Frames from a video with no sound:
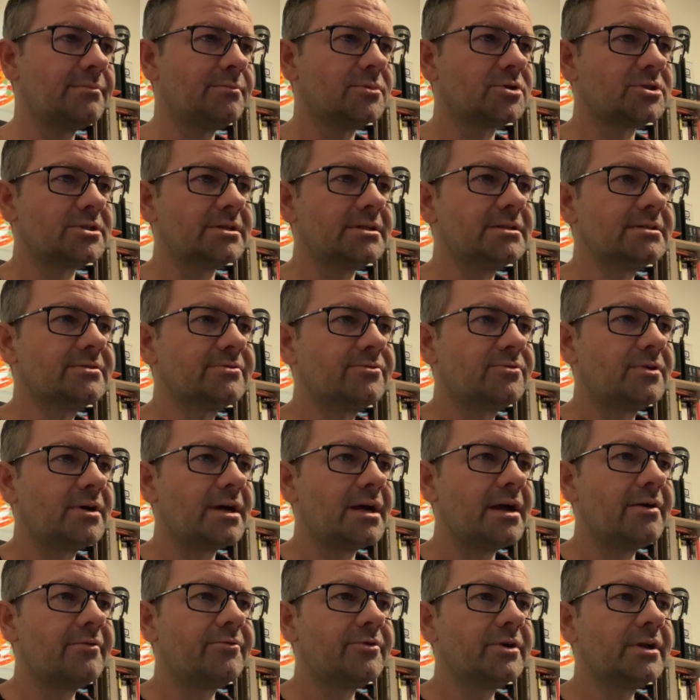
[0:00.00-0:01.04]
machines for
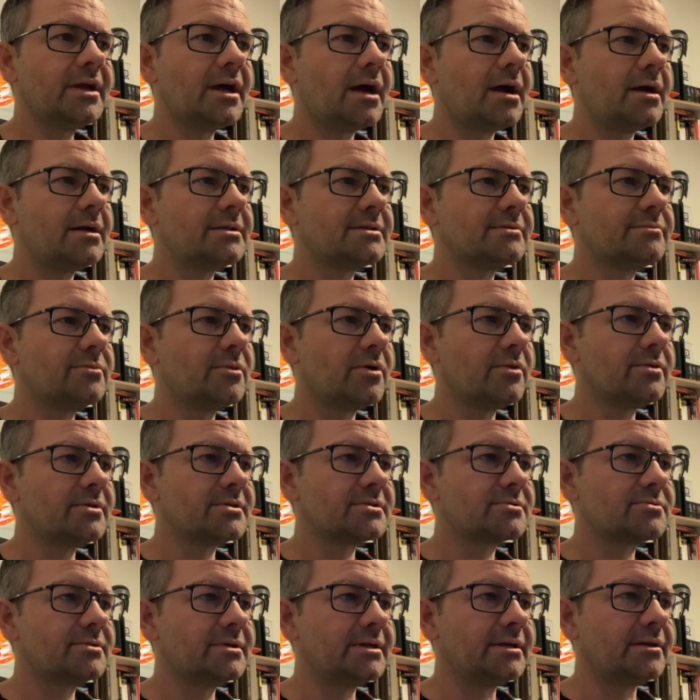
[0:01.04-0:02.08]
every item on the
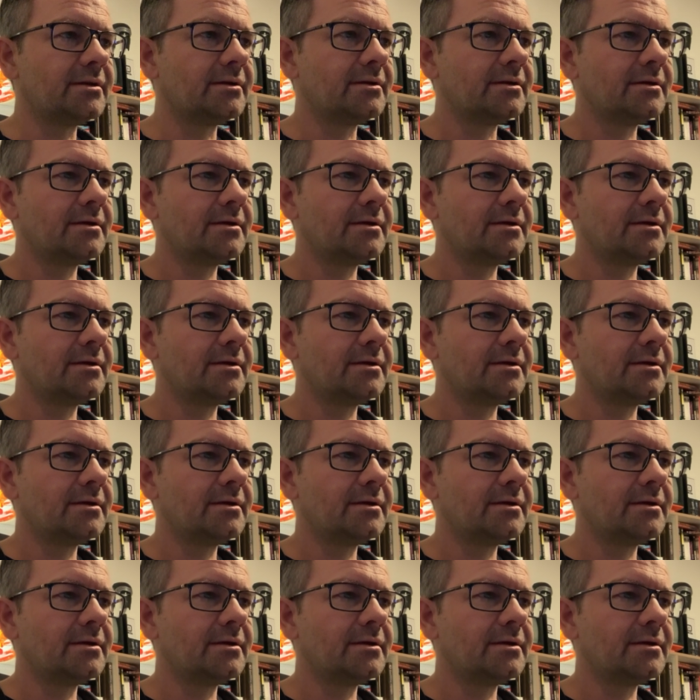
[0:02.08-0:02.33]
screen.